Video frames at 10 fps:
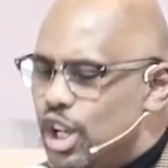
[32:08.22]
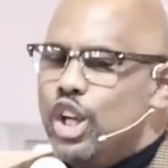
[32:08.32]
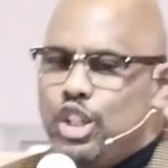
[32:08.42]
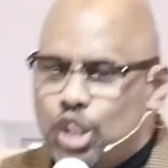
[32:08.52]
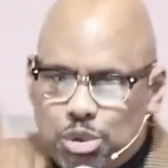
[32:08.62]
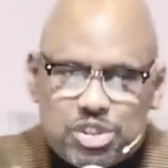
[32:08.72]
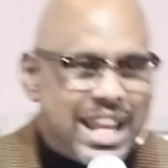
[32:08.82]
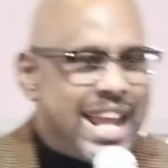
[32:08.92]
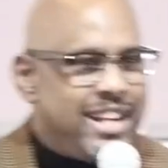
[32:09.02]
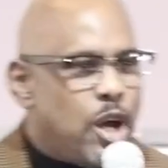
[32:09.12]
You
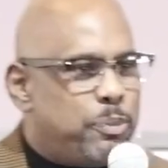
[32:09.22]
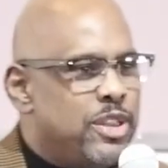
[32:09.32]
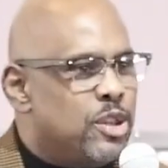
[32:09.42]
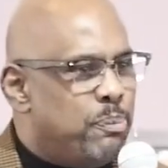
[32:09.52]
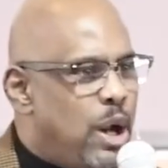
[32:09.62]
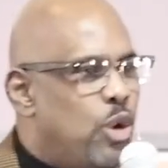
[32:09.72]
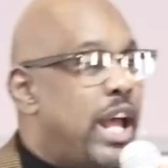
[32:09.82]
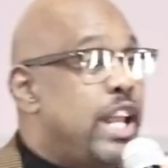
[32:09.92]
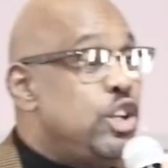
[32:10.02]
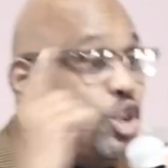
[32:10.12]
stand up in the boat
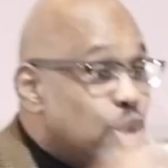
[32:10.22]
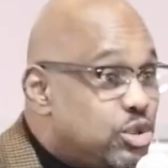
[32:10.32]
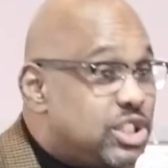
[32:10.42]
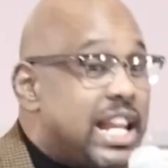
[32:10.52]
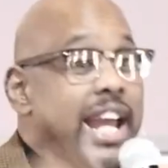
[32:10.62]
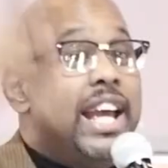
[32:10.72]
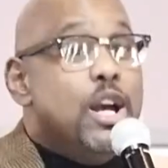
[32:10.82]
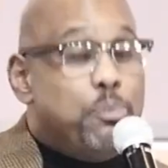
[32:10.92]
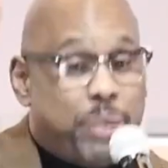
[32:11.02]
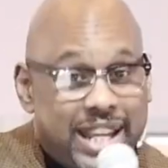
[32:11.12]
and you say,
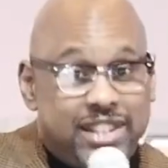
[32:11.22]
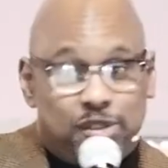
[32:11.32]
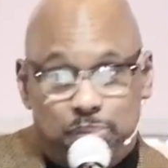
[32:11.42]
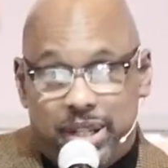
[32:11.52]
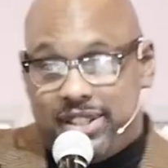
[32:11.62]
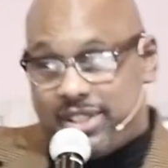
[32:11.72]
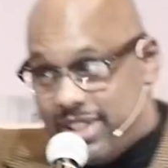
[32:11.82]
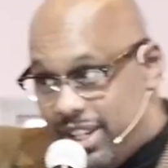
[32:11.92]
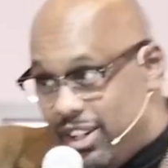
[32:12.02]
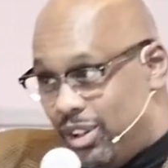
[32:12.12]
peace be
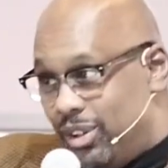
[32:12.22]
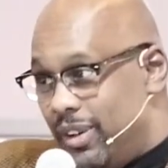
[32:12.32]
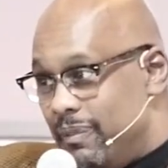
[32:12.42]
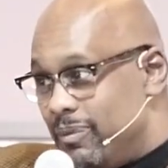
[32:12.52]
still.